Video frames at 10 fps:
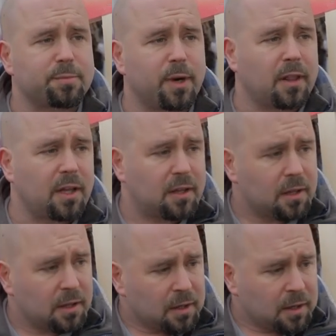But I think
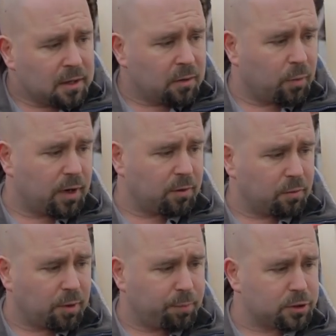when, it,
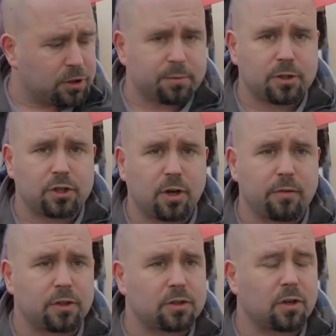when push comes to shove,
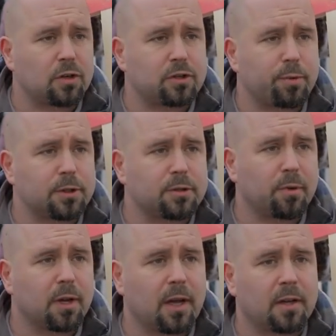there's a larger
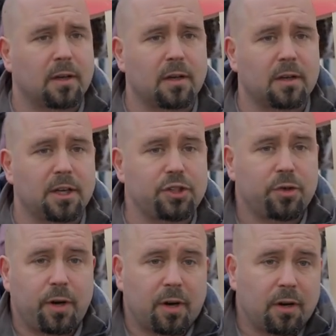principle at uh, issue
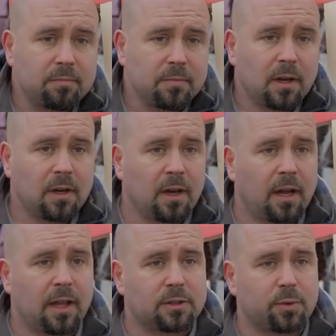here,
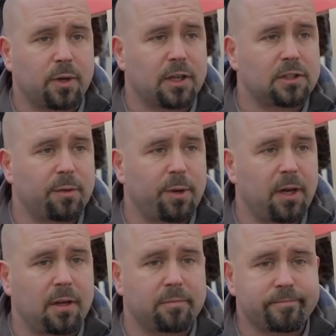and that's what needs to
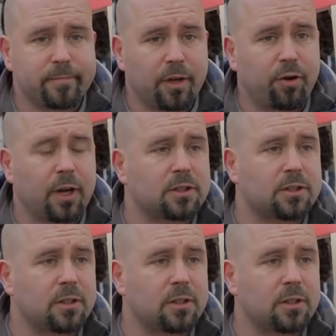be addressed.